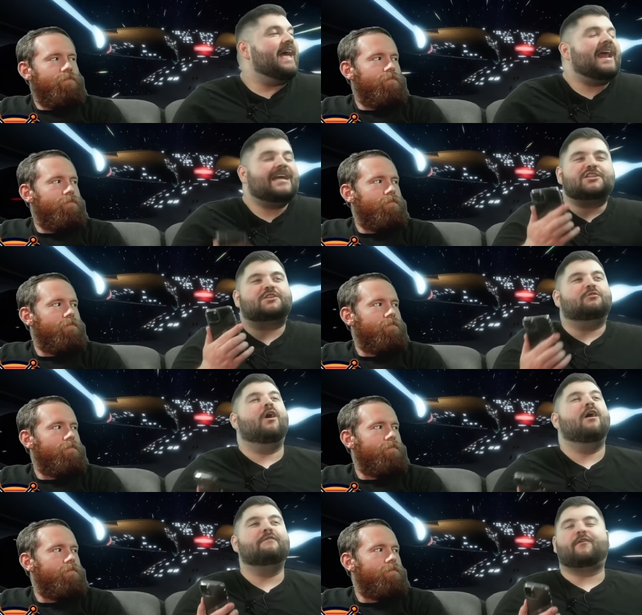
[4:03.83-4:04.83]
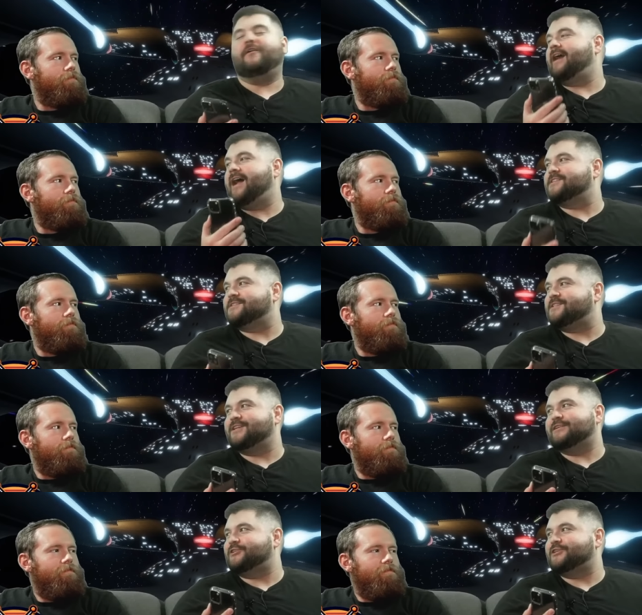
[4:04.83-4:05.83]
Speaker 1: And I just love Klingons and
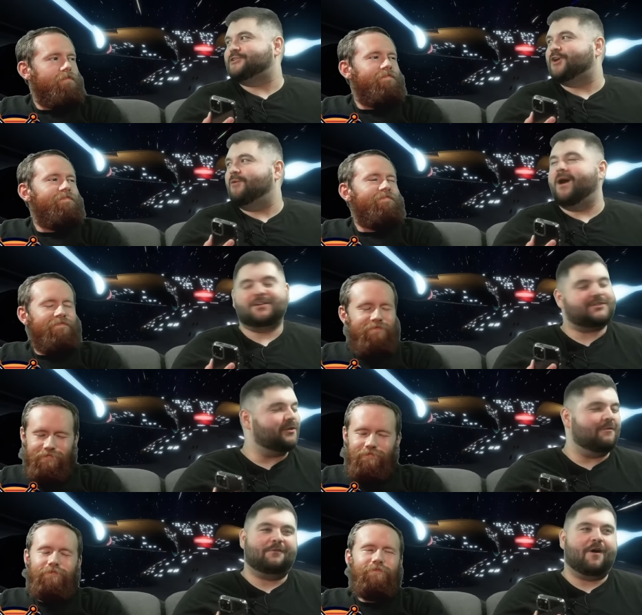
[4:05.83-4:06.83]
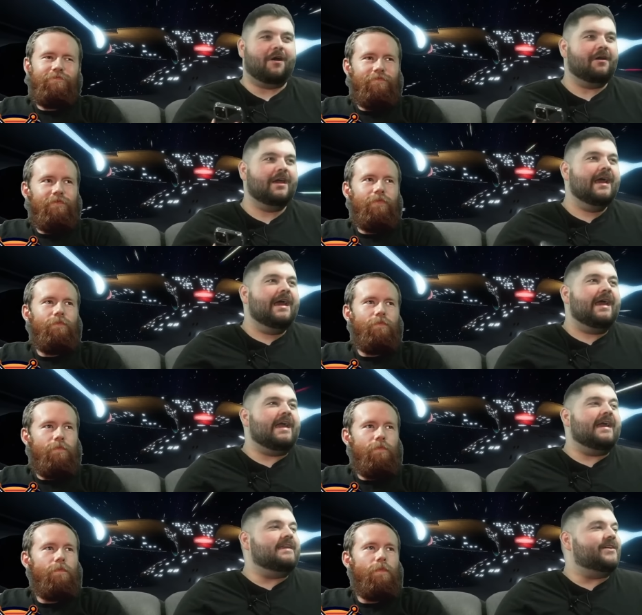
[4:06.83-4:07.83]
TNG so much so mm-hmm. far,
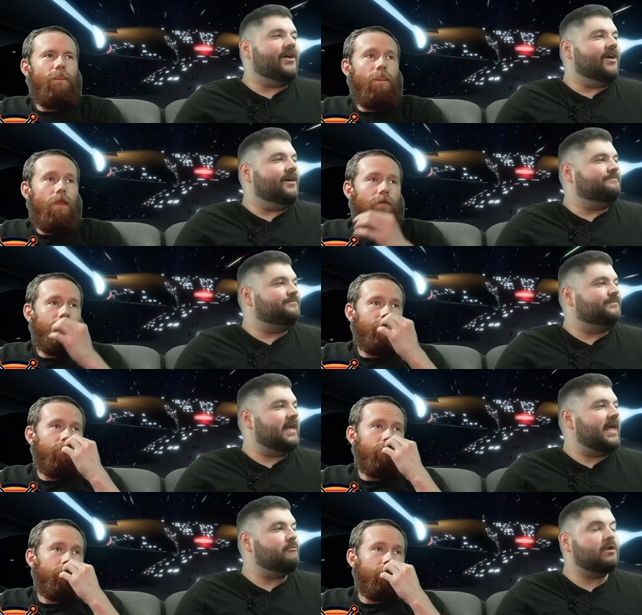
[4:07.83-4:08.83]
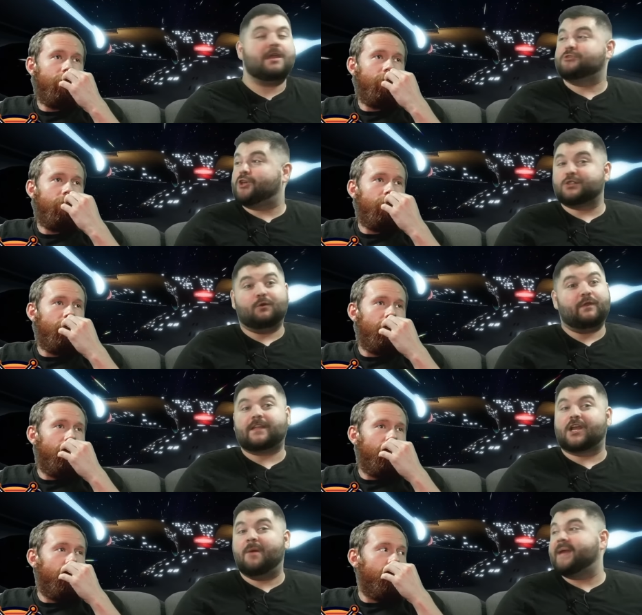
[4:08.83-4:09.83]
and uh, it it was also
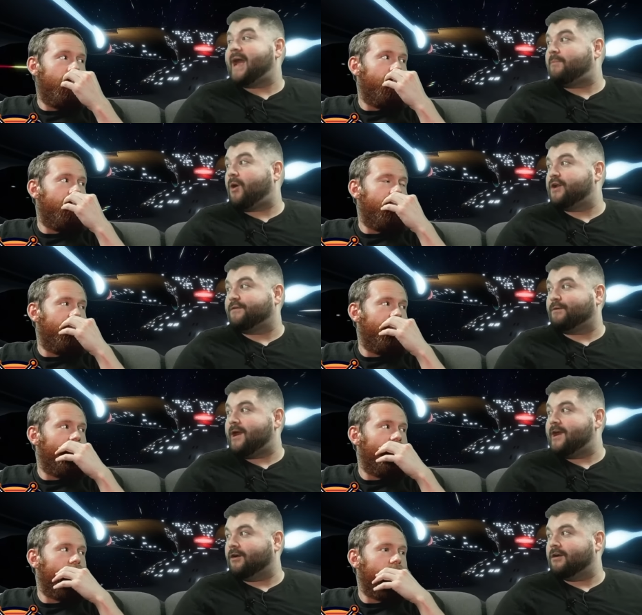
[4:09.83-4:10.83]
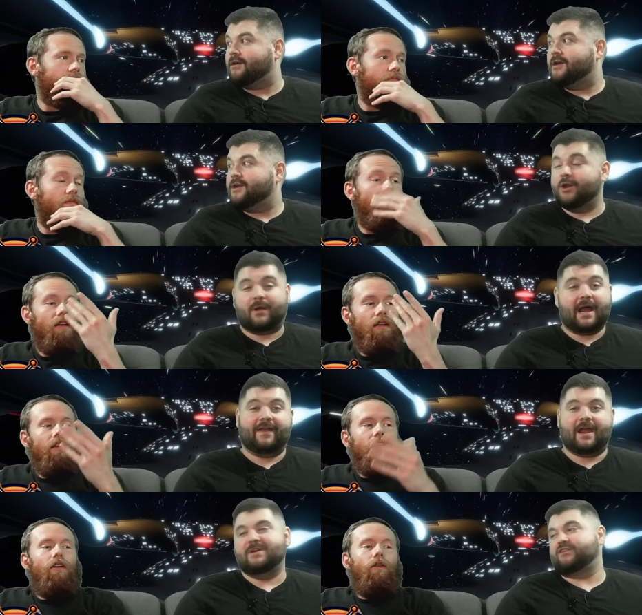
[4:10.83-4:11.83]
like the coming out party for Riker. You know, kind of
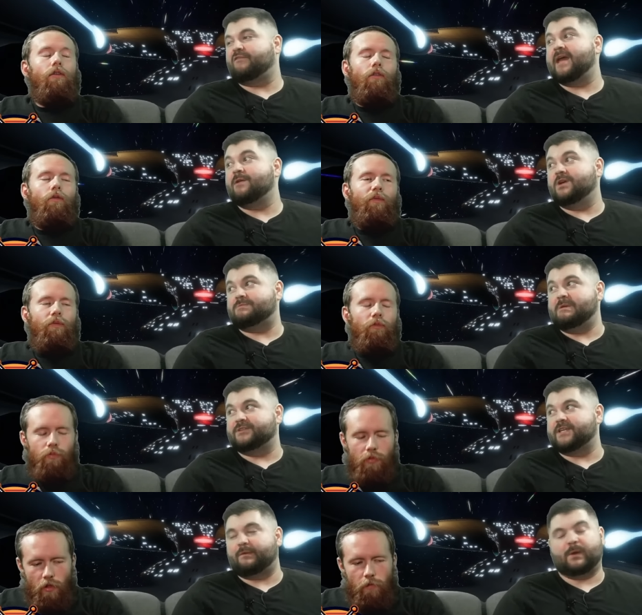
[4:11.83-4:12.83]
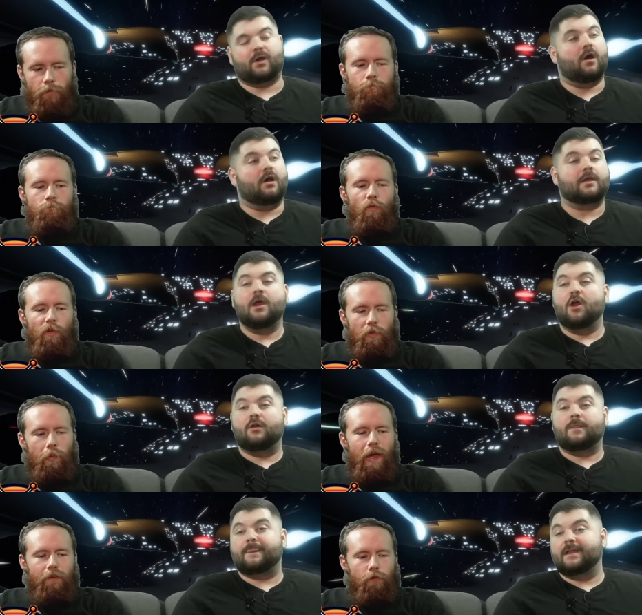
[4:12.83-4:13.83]
like how Measure of Man was, people say for Picard. We've
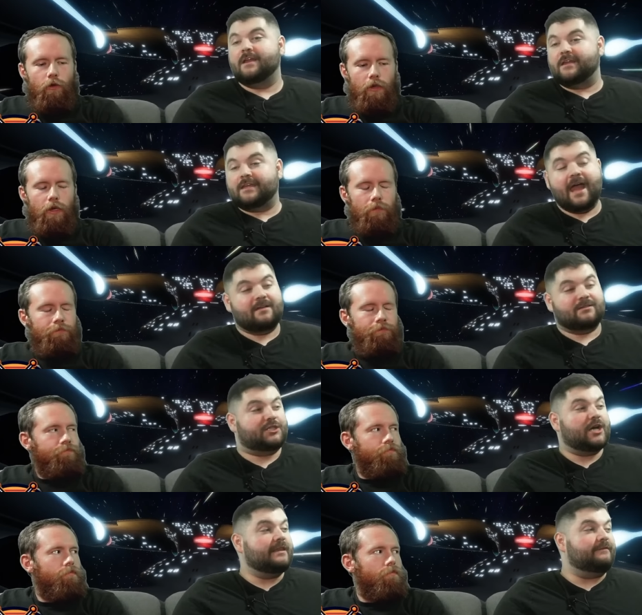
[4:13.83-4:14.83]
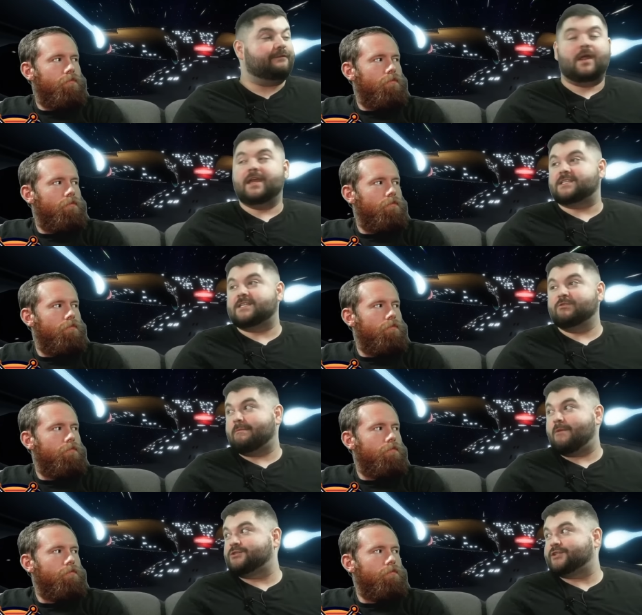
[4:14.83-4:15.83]
been begging for it. Yeah, yeah it's like Jonathan Frakes. He was
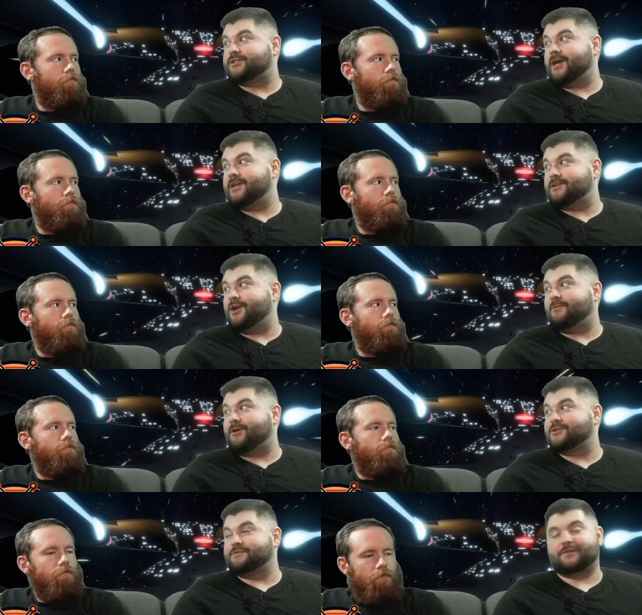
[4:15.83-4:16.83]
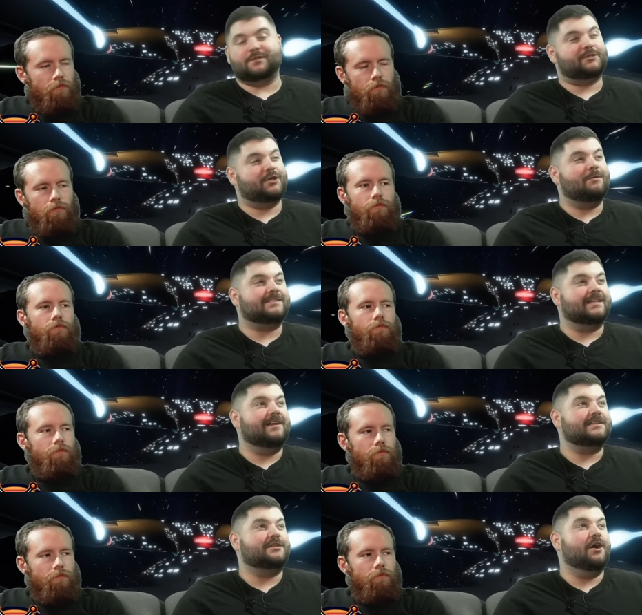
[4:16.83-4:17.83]
my most excited, you know, person for this show. It's like,
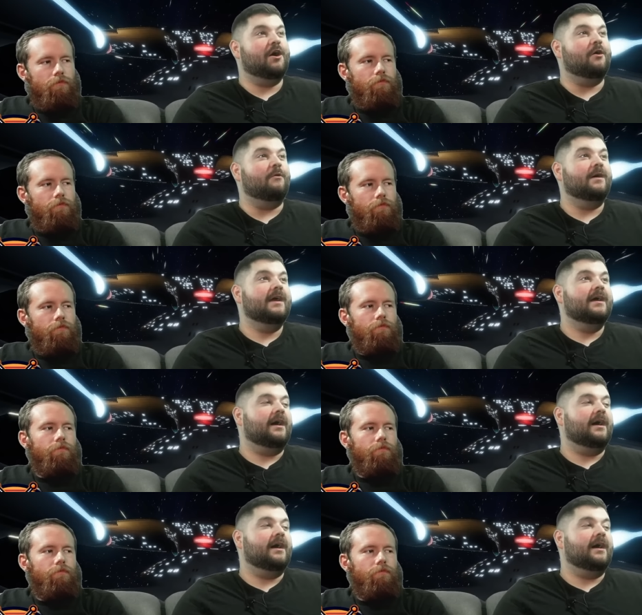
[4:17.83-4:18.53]
let's go.